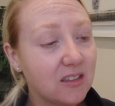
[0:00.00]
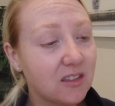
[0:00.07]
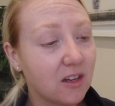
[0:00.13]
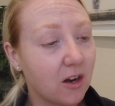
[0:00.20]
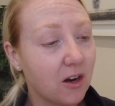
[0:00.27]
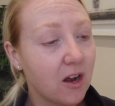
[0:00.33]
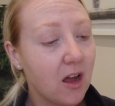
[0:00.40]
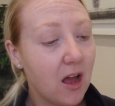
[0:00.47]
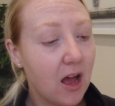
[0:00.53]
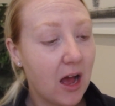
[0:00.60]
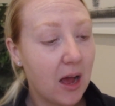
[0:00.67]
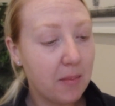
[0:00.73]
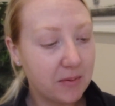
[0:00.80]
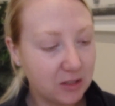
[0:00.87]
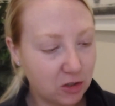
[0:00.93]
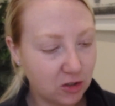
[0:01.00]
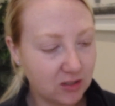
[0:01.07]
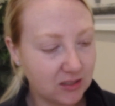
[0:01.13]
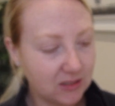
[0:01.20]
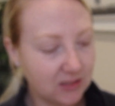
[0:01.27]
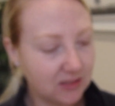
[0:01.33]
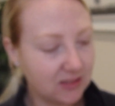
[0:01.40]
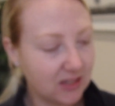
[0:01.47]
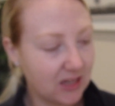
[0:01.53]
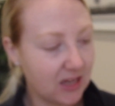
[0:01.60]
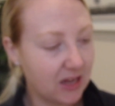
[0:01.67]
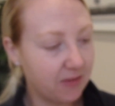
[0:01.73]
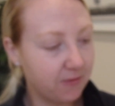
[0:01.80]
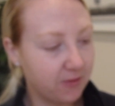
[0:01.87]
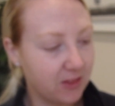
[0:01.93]
So I'm interested to
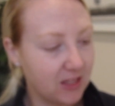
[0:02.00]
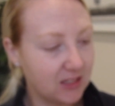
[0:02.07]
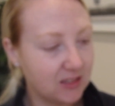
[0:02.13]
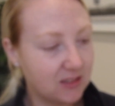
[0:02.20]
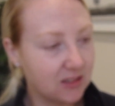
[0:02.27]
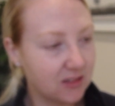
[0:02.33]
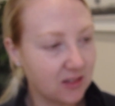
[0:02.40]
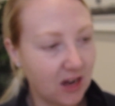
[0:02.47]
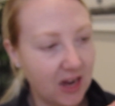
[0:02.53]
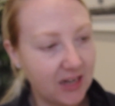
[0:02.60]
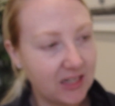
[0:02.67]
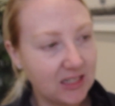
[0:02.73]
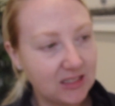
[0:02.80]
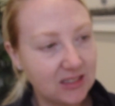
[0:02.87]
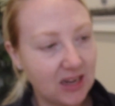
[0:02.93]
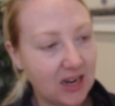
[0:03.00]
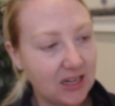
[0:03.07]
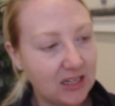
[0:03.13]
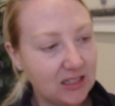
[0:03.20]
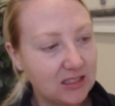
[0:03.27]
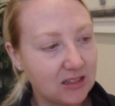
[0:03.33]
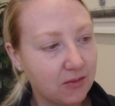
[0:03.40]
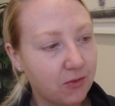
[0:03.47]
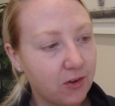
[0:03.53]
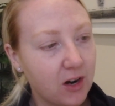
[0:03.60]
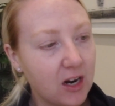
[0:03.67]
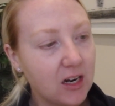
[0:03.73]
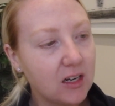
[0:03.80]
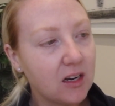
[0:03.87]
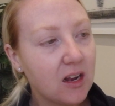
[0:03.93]
see if this design is any
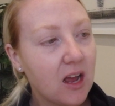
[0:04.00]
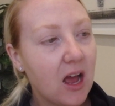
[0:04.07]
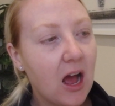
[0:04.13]
different.